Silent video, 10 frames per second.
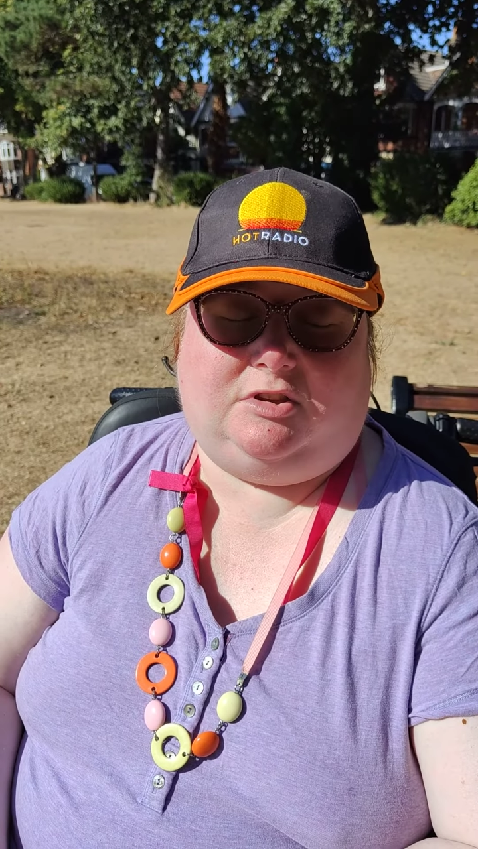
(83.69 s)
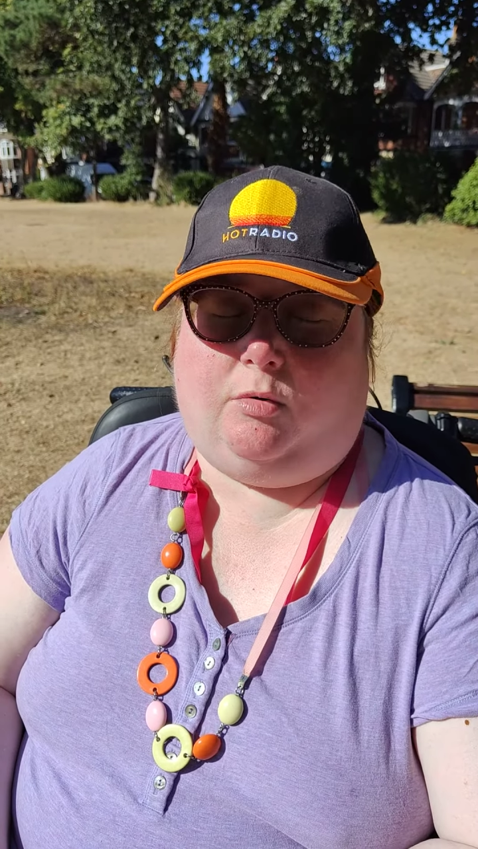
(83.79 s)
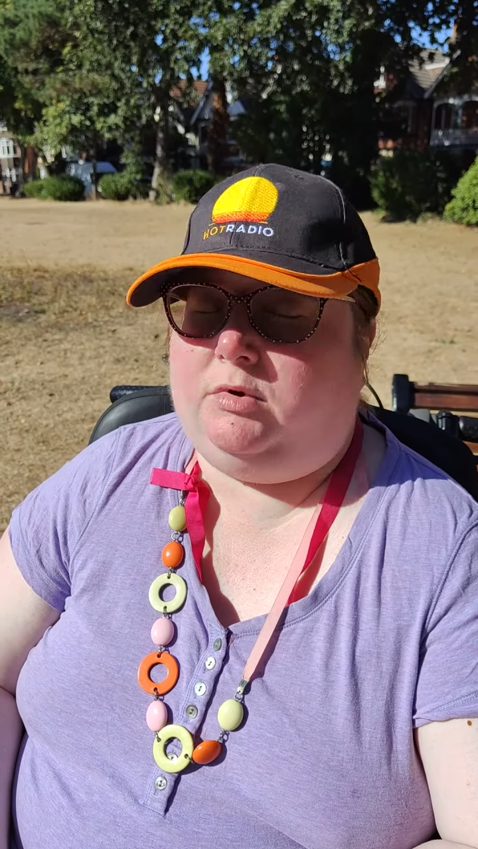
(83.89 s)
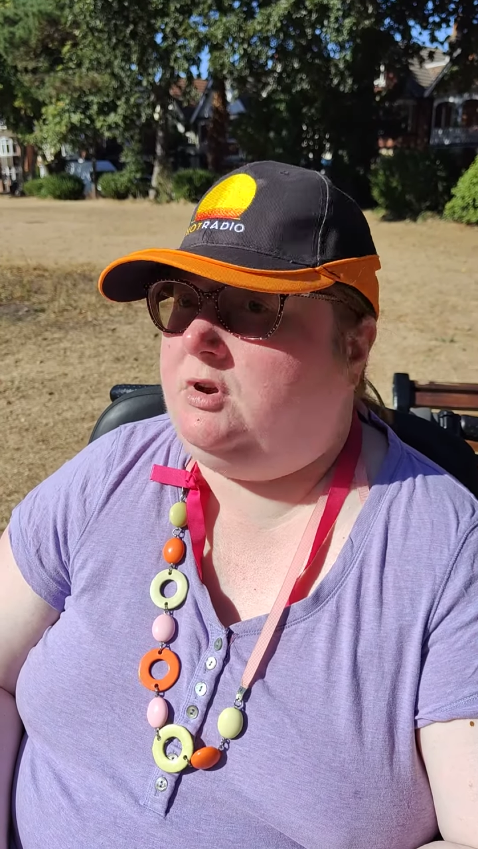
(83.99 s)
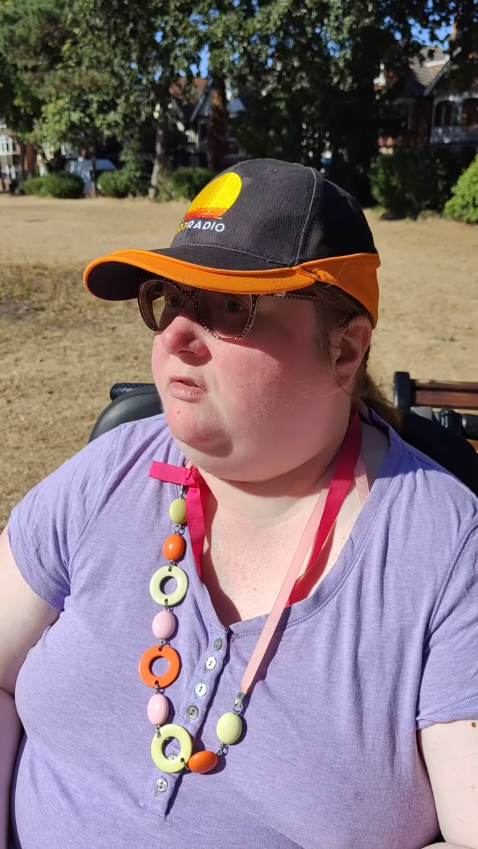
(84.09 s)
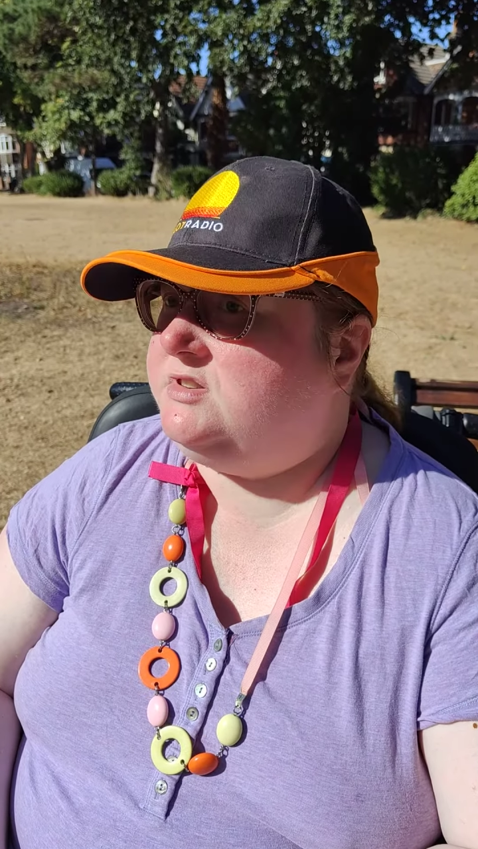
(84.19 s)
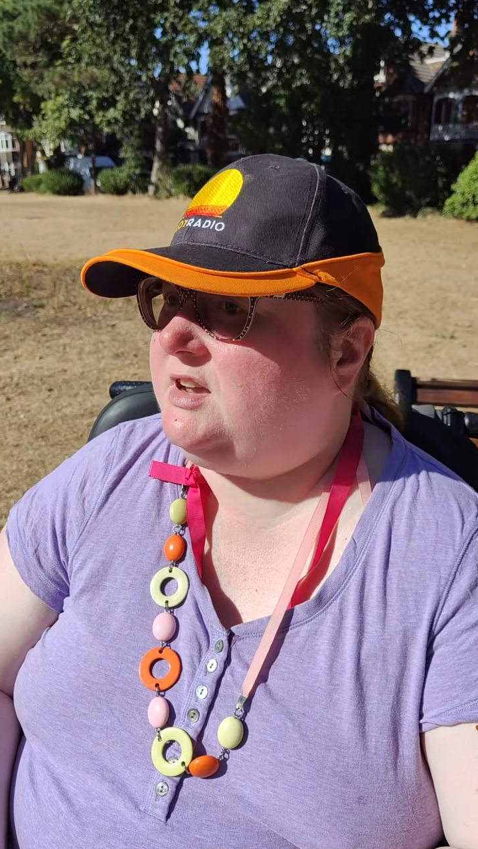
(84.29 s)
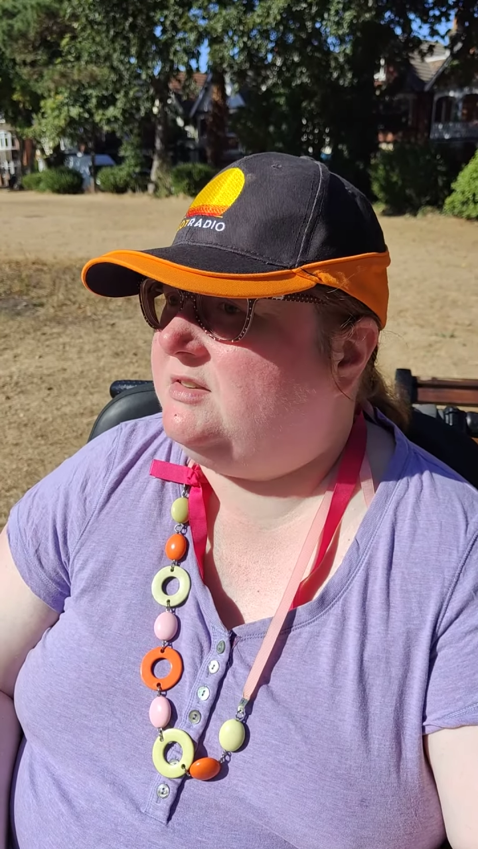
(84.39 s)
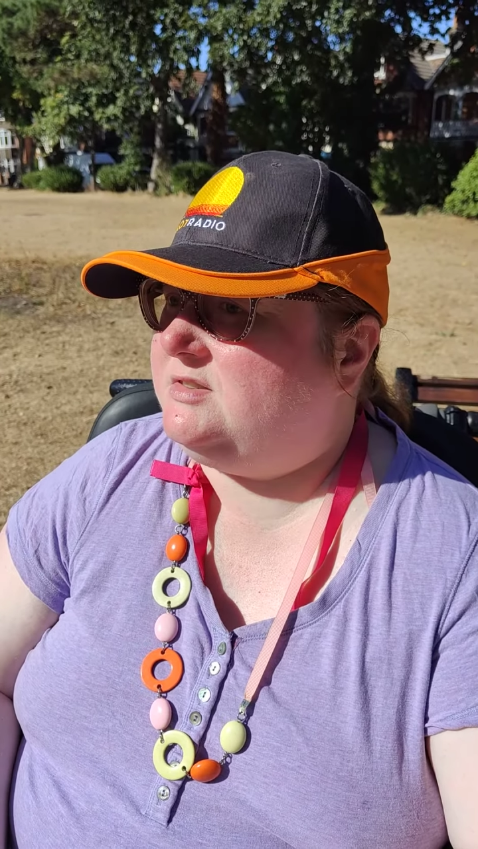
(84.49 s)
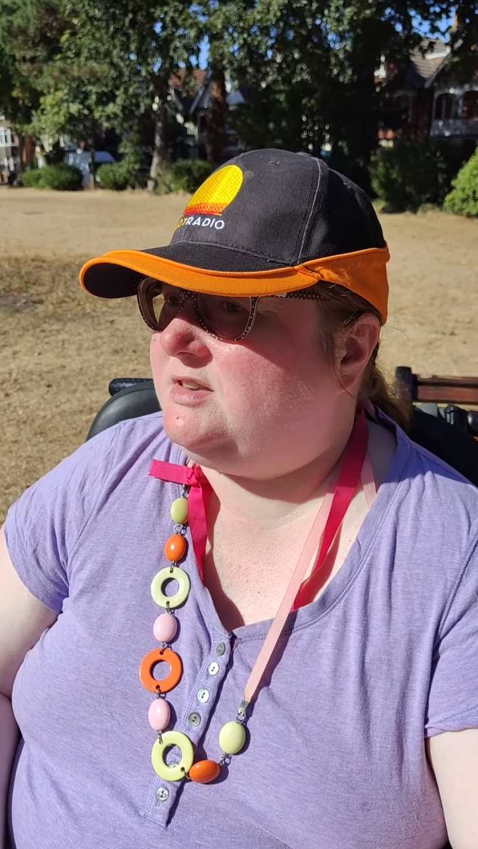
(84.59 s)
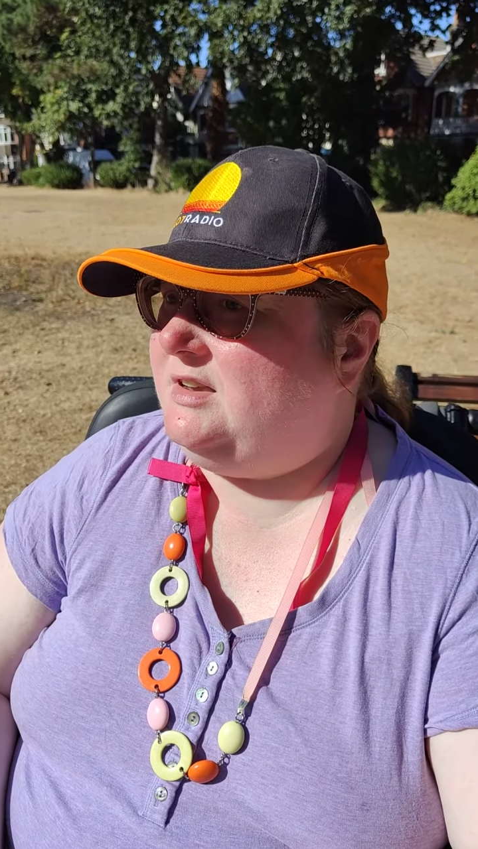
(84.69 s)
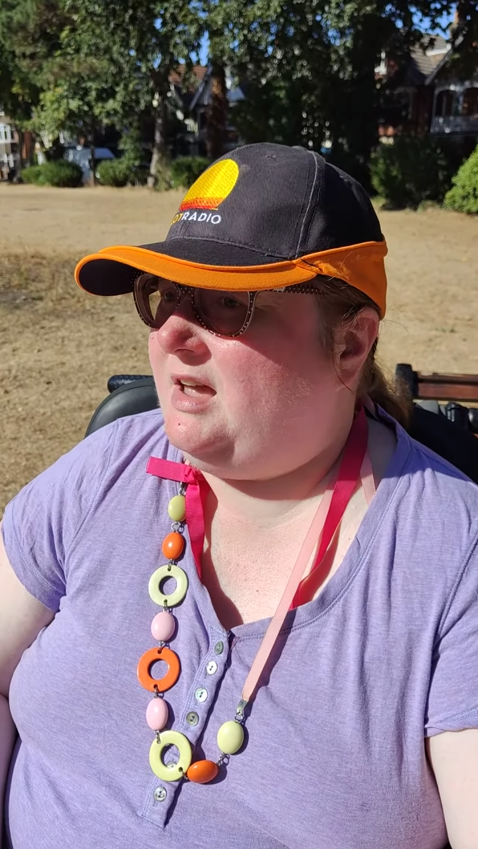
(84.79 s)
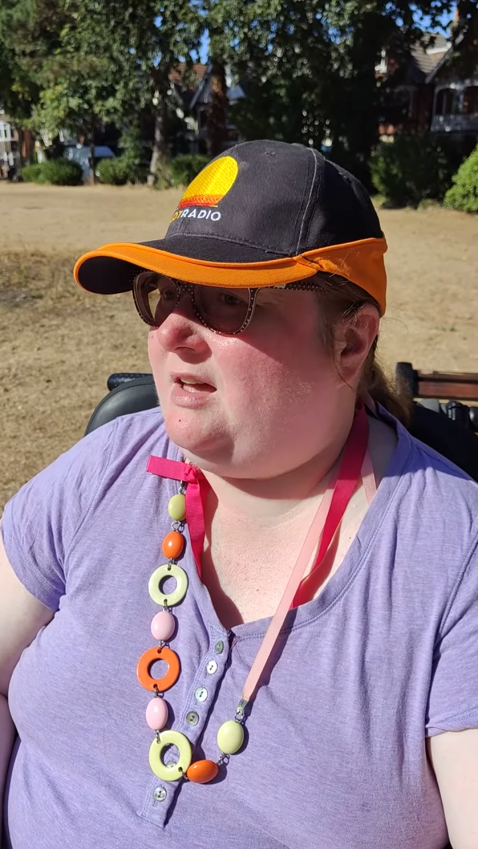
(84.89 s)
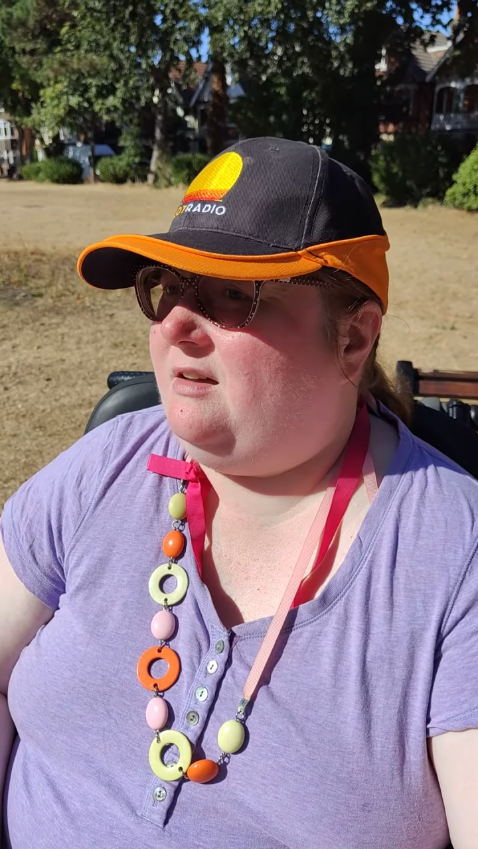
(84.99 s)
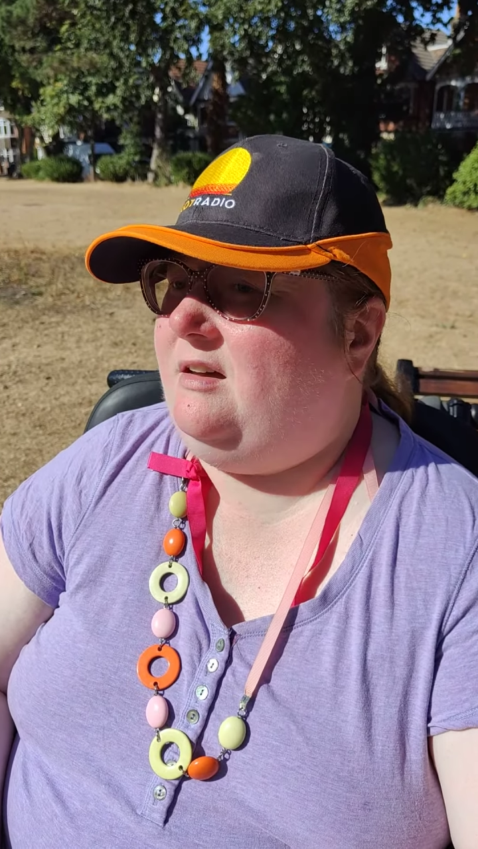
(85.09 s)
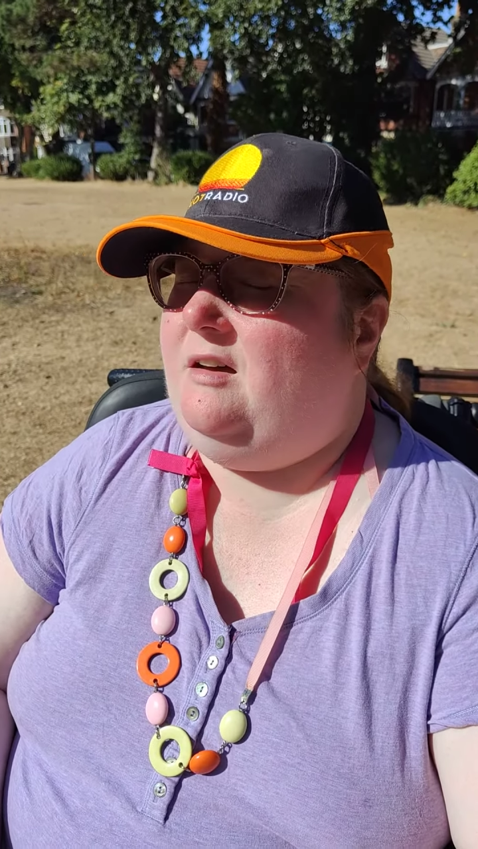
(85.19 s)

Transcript: No one knows the answer yet.